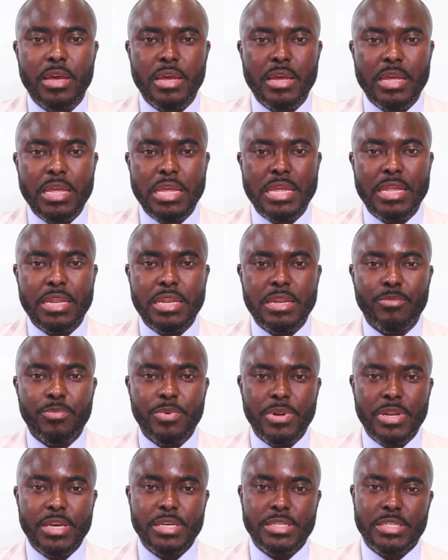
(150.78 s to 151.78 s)
in
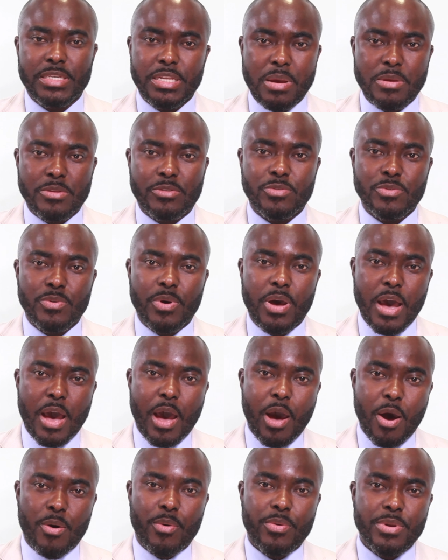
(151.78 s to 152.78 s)
relation to
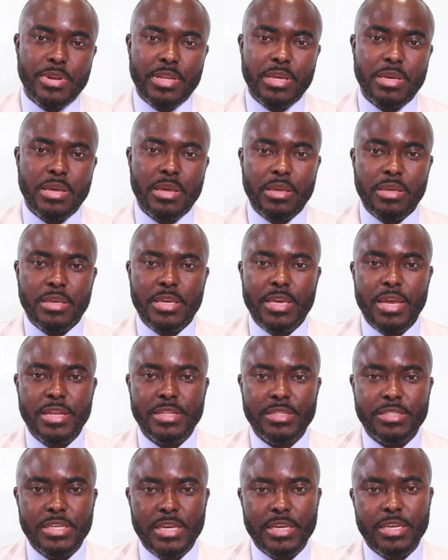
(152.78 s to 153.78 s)
how they
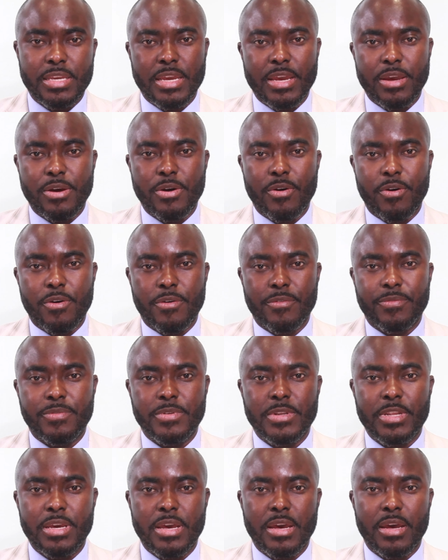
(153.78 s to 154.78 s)
can take care of
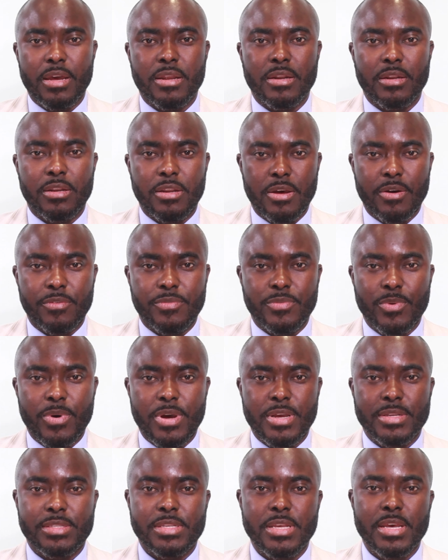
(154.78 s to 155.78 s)
their loved
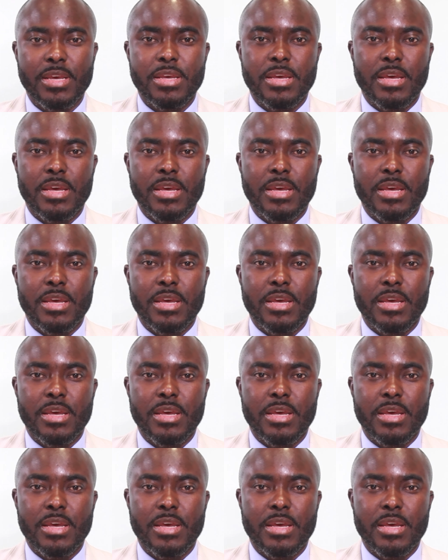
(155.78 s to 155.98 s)
ones.